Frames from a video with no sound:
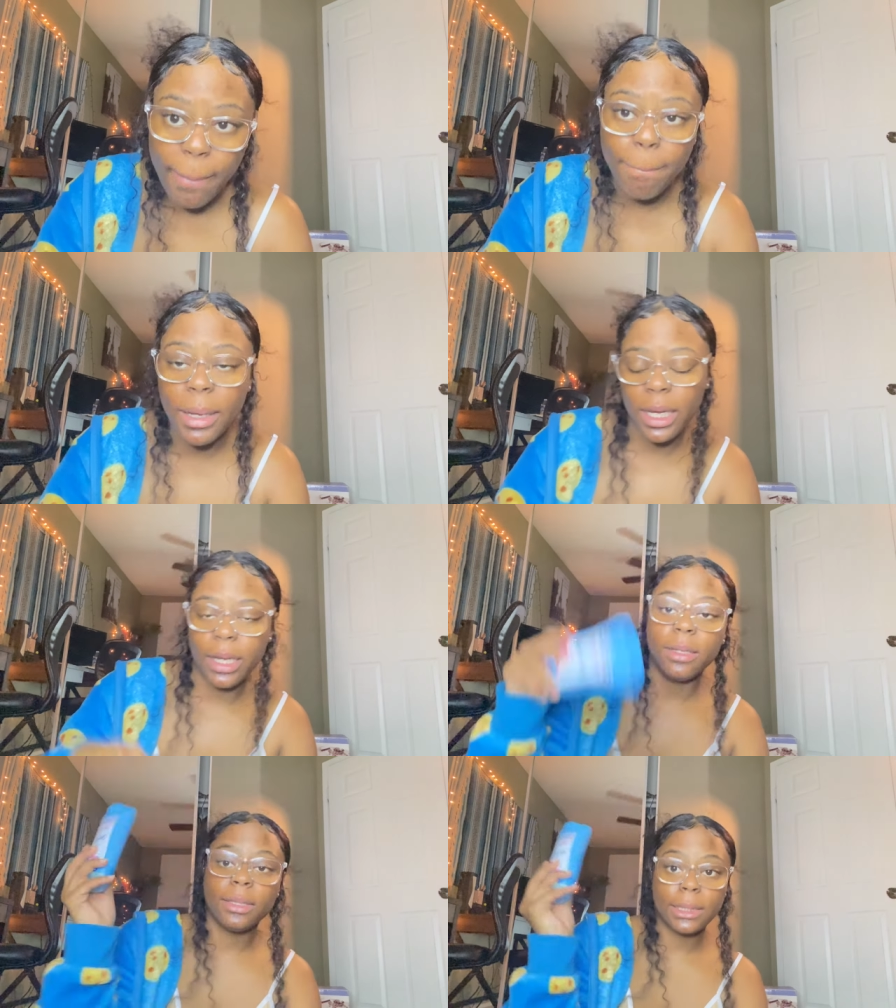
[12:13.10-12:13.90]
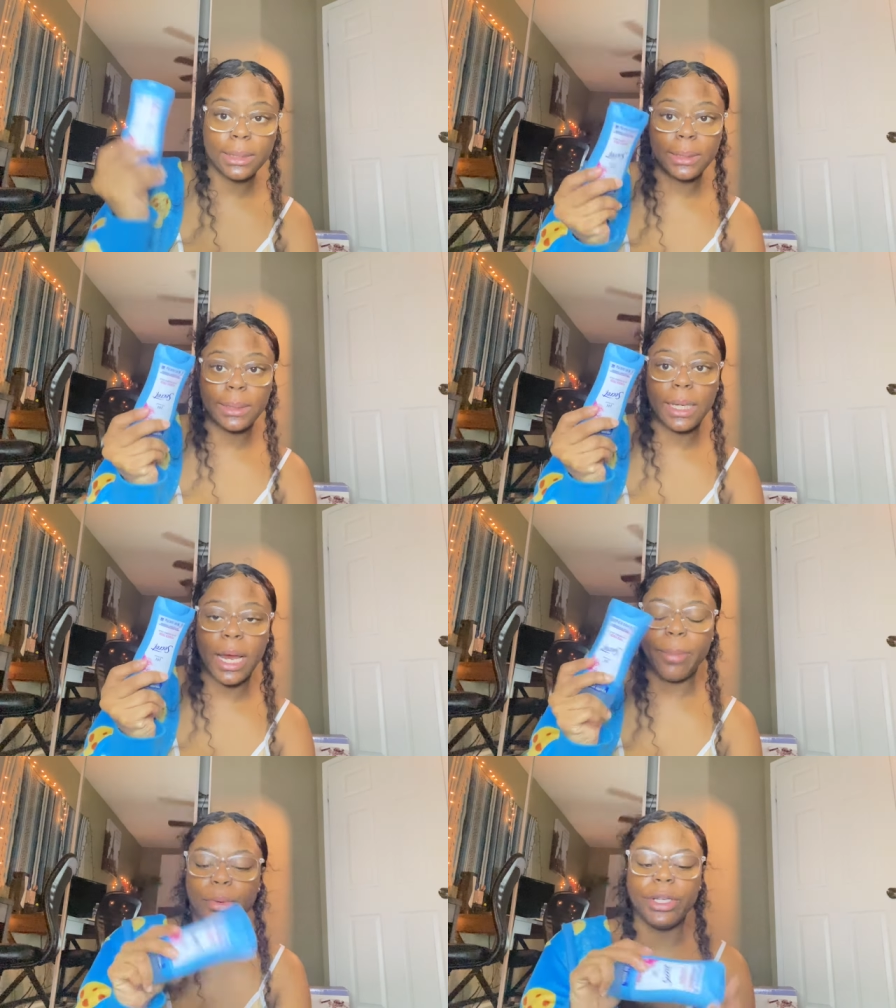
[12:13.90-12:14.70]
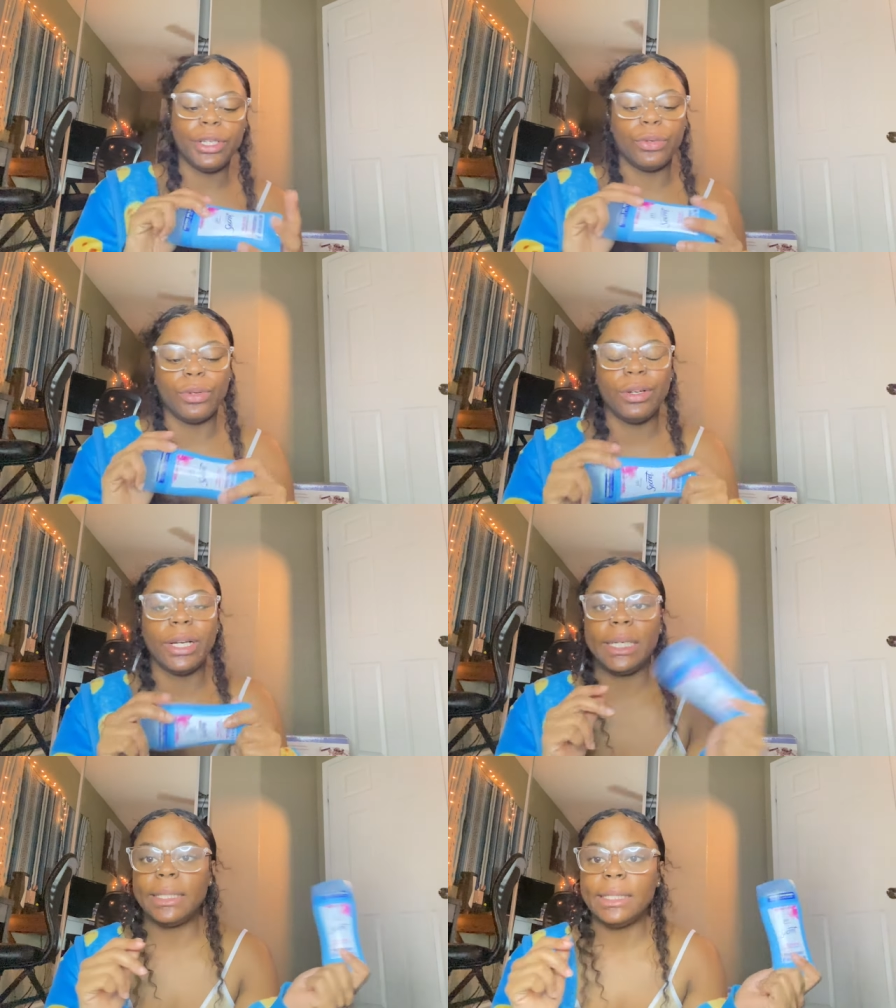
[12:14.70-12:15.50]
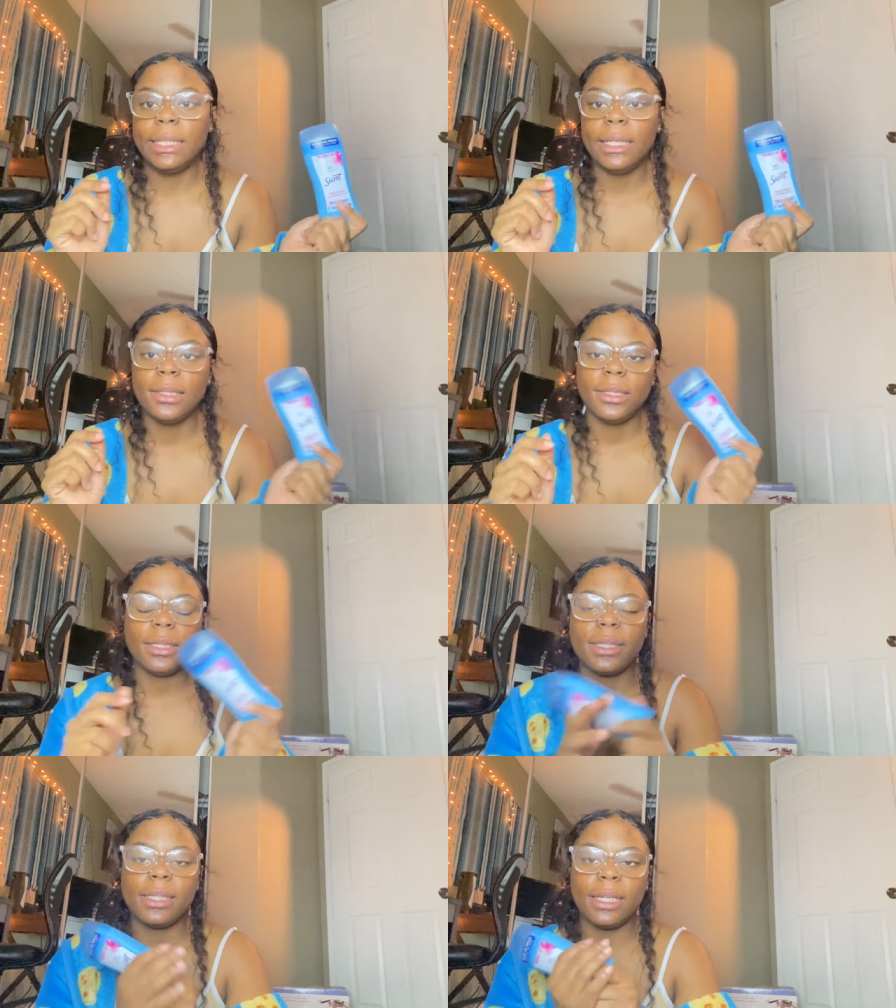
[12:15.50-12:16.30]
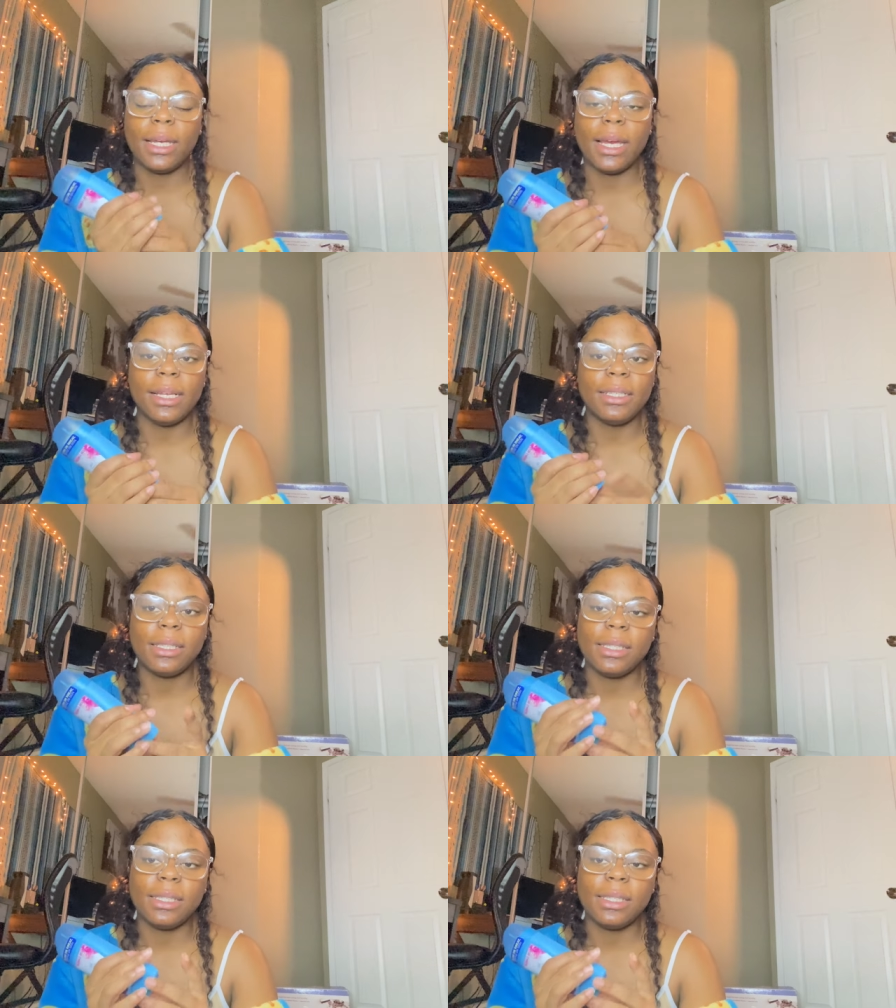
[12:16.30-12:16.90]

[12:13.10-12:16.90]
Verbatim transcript: but I bring deodorant just in case,